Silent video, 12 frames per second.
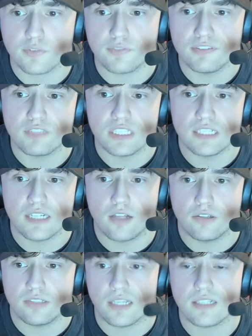for
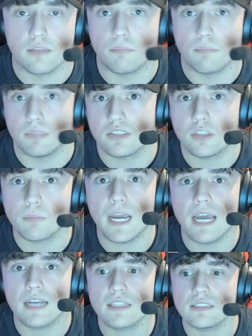$15, as in the blister
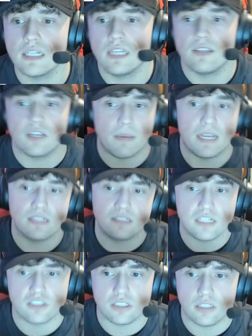packs, the Command
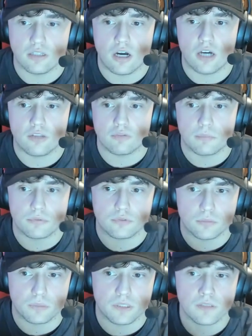Station, and the Hoth Rebel
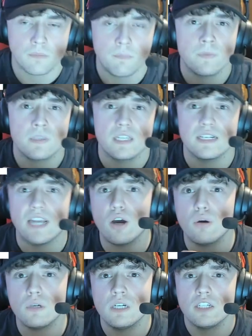Troopers.
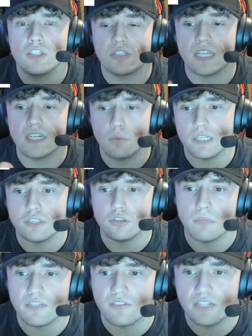Now, you're taking away 2
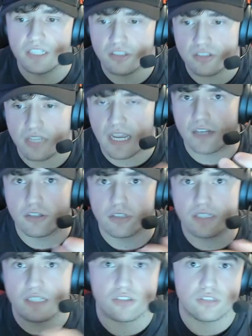minifigures, and you're
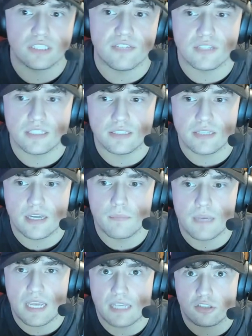essentially giving them
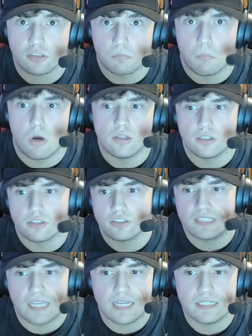a smaller
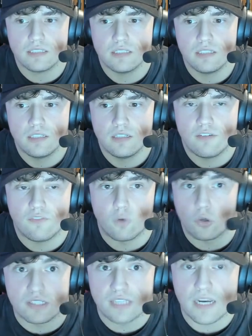set
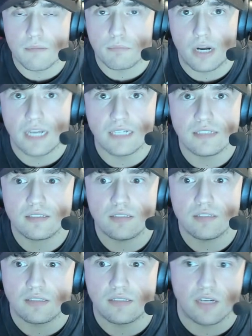for the same price.
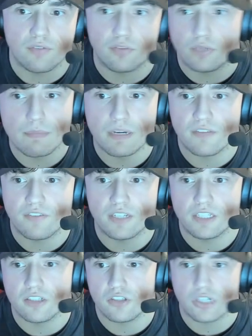Instead of 3
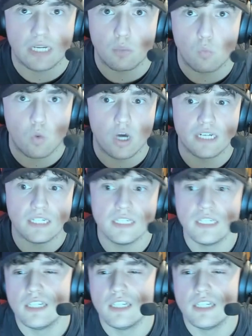minifigures, you're getting 1.